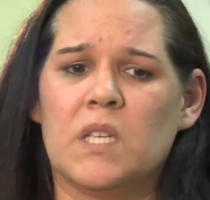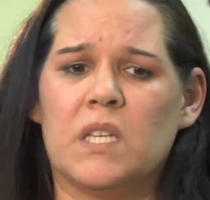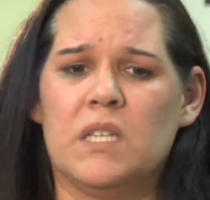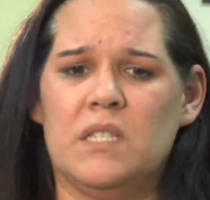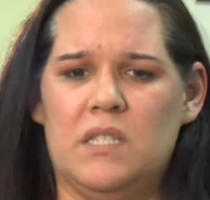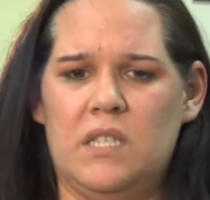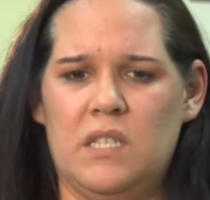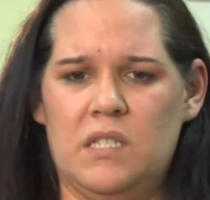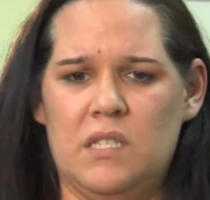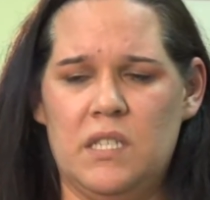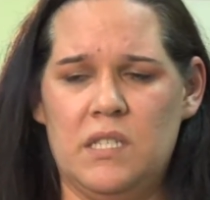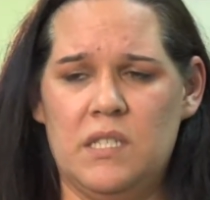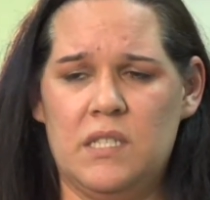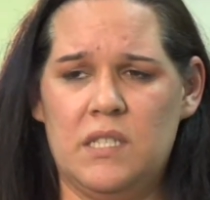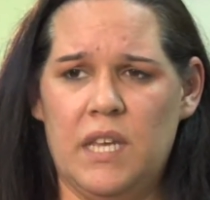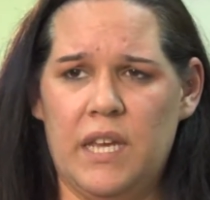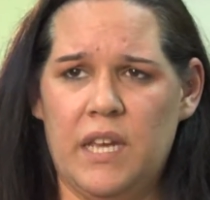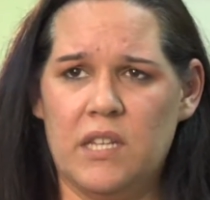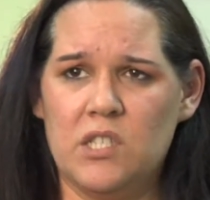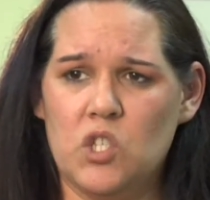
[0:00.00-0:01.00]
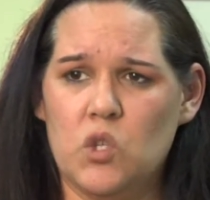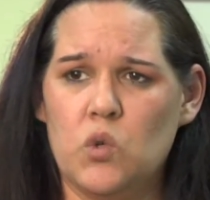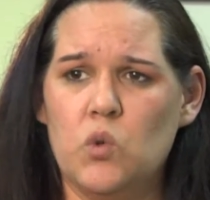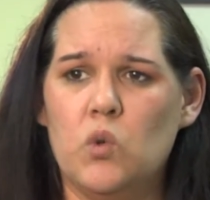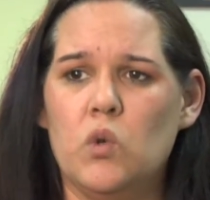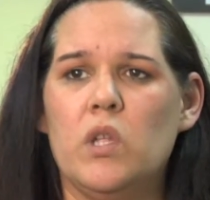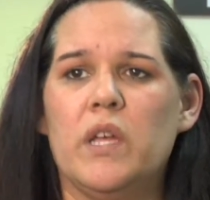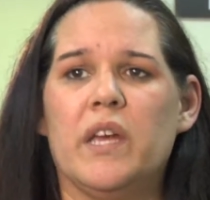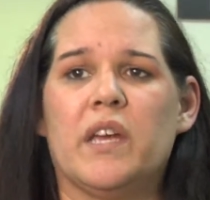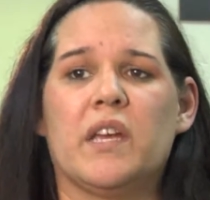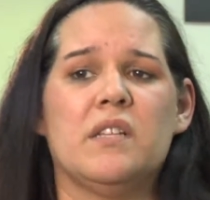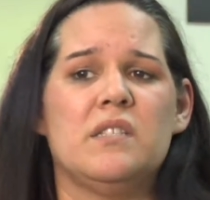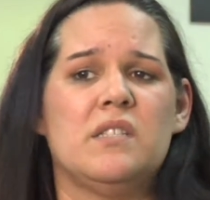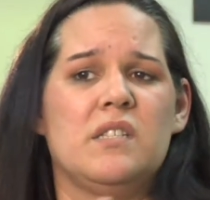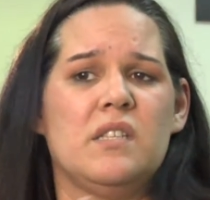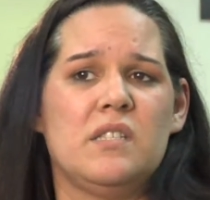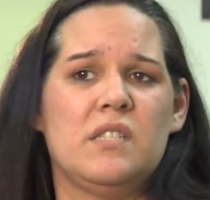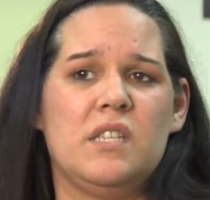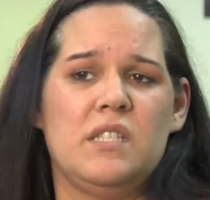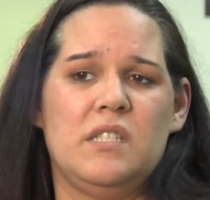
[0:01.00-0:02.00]
consistency at school and
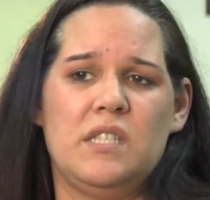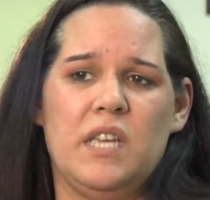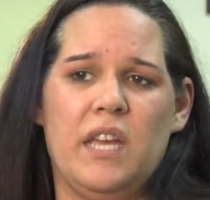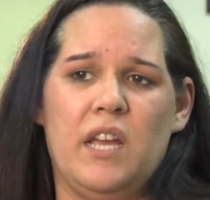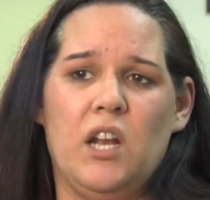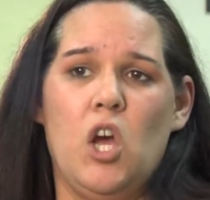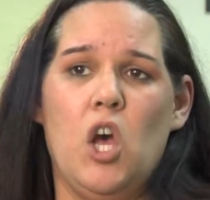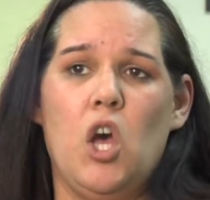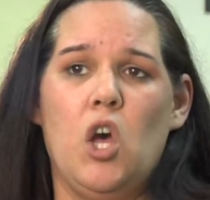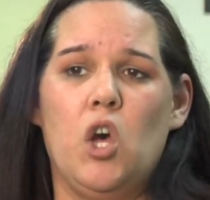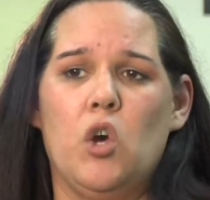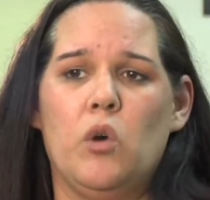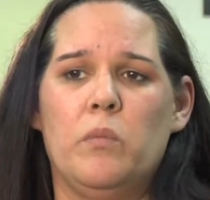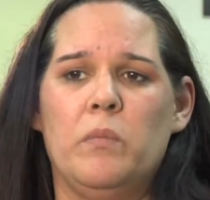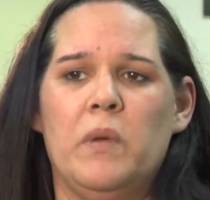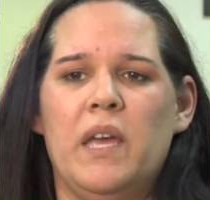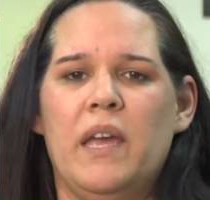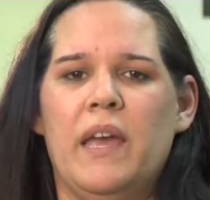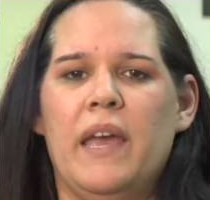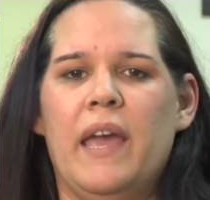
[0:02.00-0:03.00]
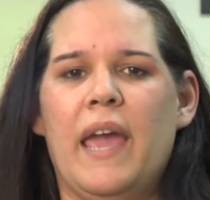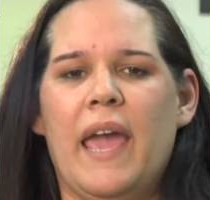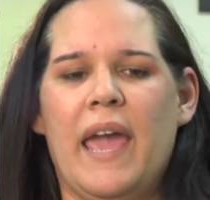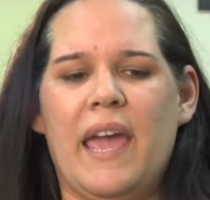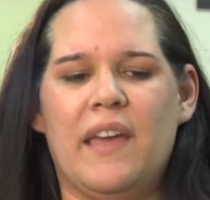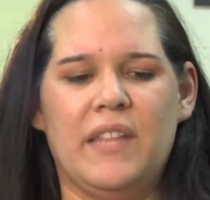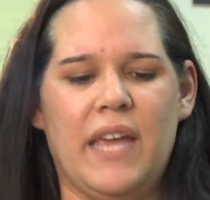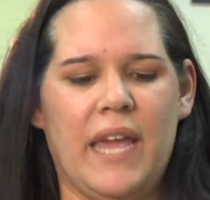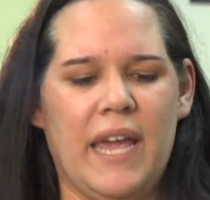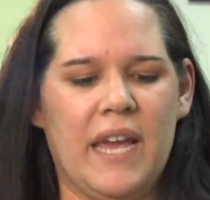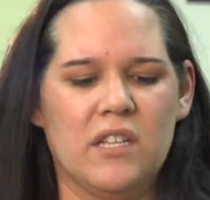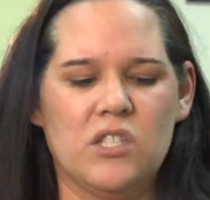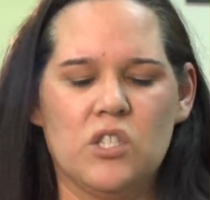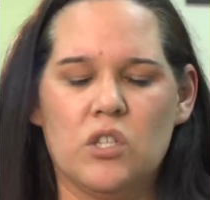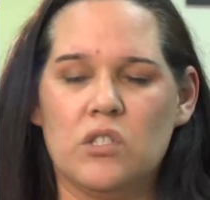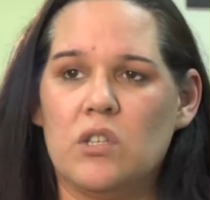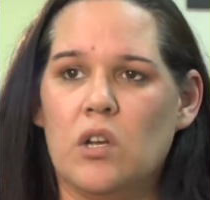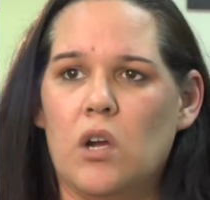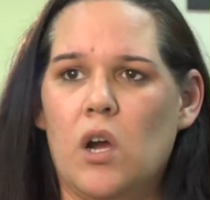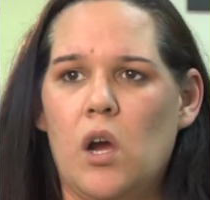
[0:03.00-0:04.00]
consistency at home, and the
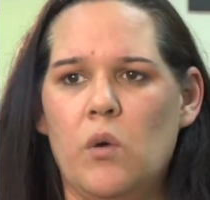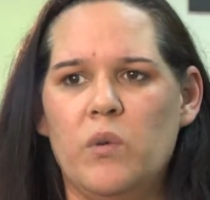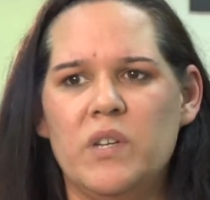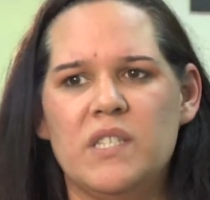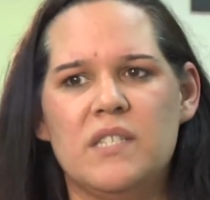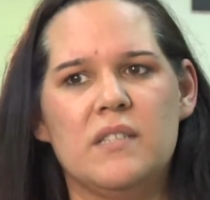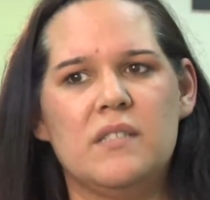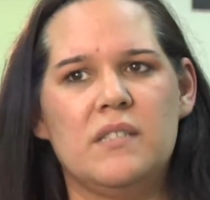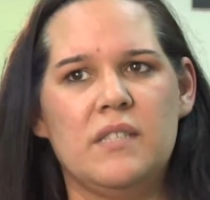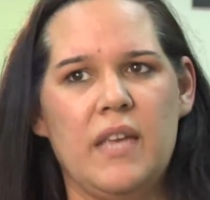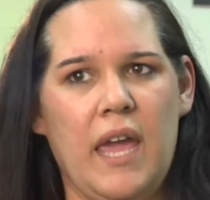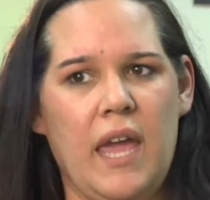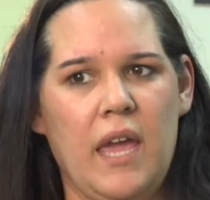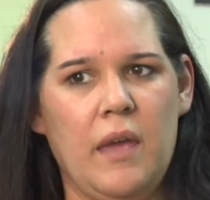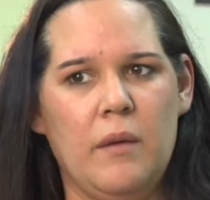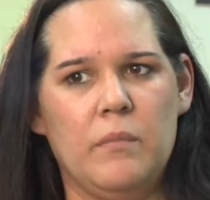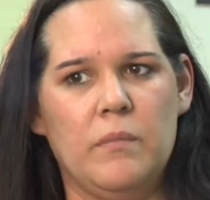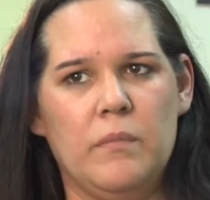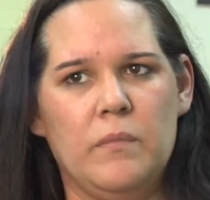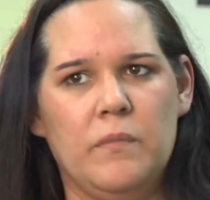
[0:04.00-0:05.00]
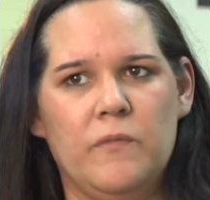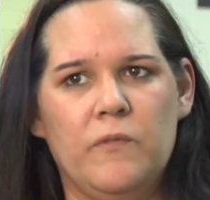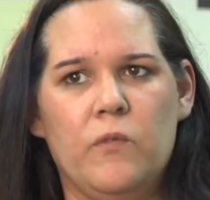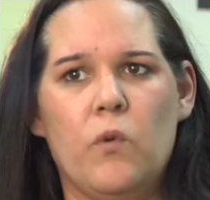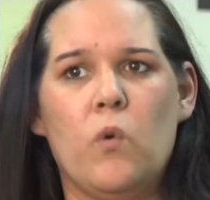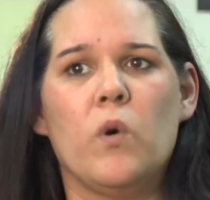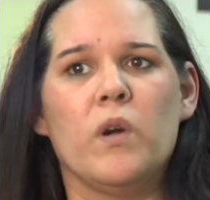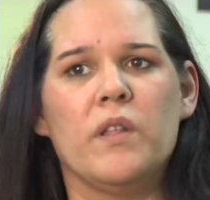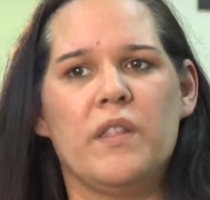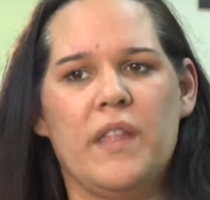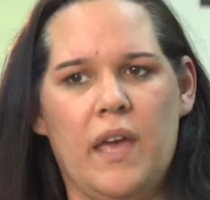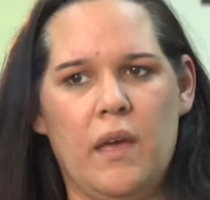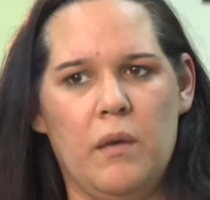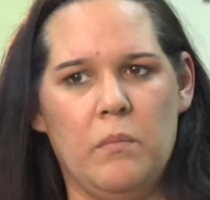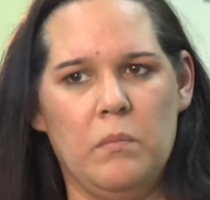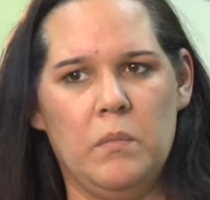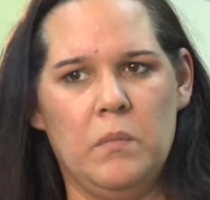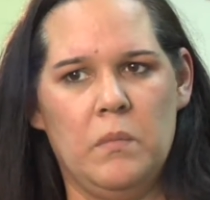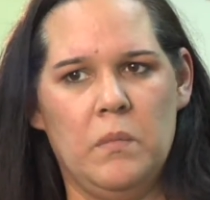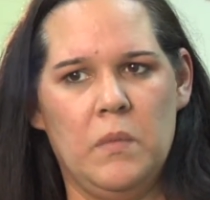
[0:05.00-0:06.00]
answers are always the same for
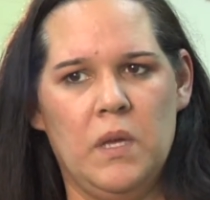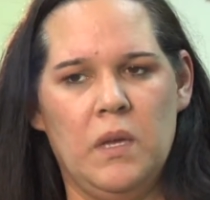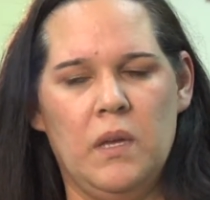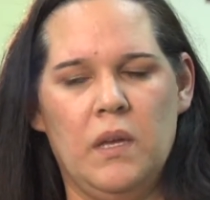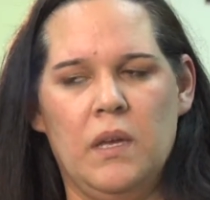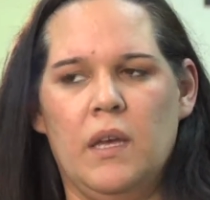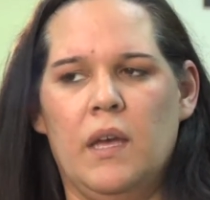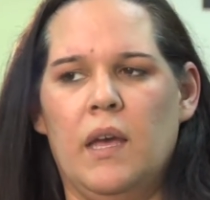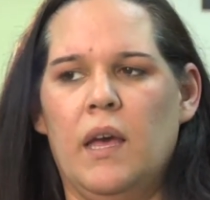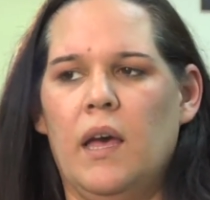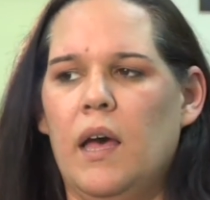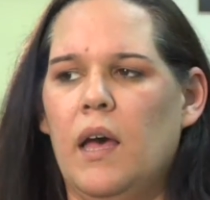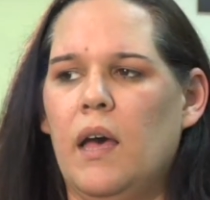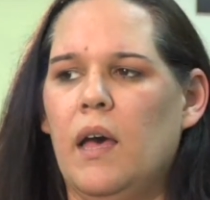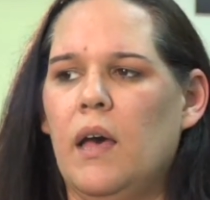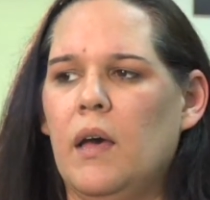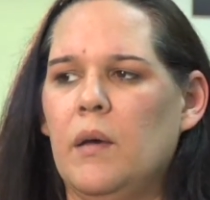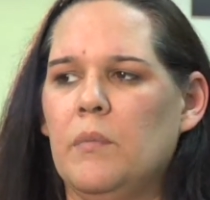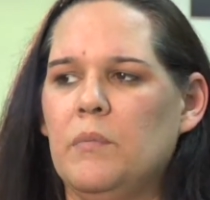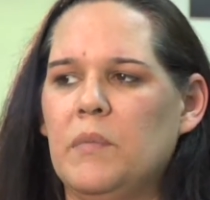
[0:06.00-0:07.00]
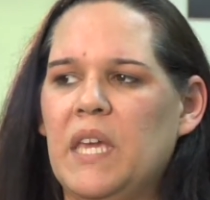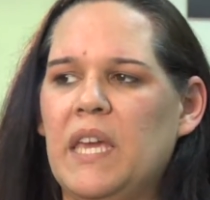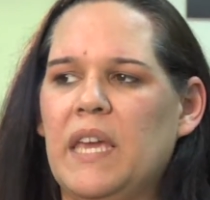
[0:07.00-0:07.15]
them, um,